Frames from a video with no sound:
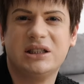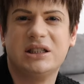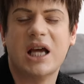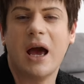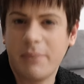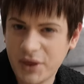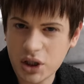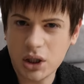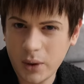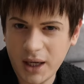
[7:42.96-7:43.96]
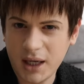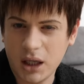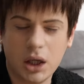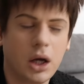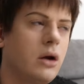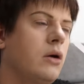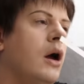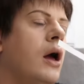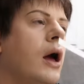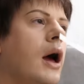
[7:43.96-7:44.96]
depth to it, you know?
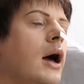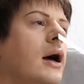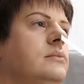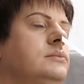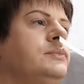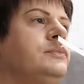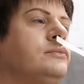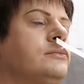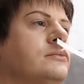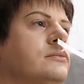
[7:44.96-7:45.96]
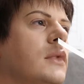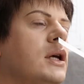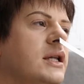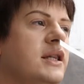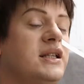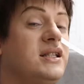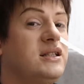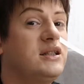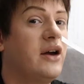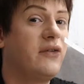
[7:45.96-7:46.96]
And this
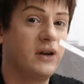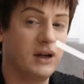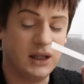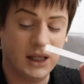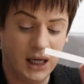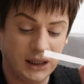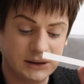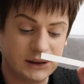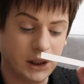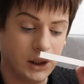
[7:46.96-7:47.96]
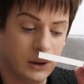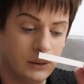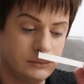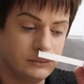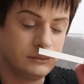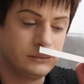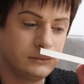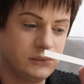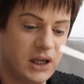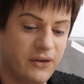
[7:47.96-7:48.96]
is definitely that. So
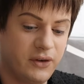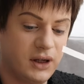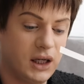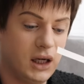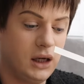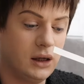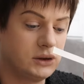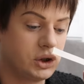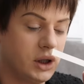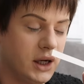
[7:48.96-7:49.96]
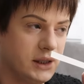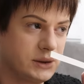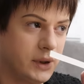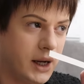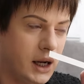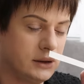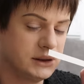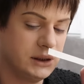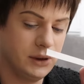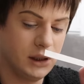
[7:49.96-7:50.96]
definitely try this one out,
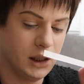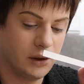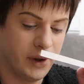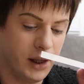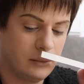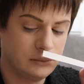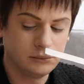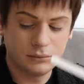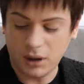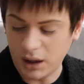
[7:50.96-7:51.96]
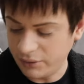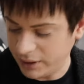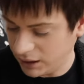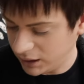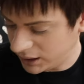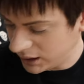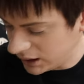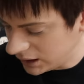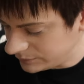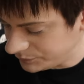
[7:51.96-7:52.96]
see what you think of it. I really like
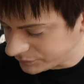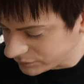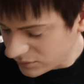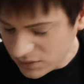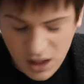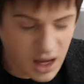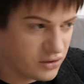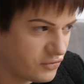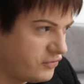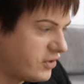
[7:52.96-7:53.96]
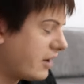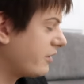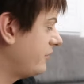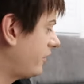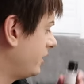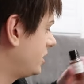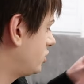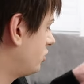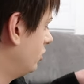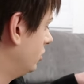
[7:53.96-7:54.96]
it. It's very, very
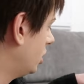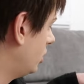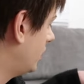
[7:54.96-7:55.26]
strong though,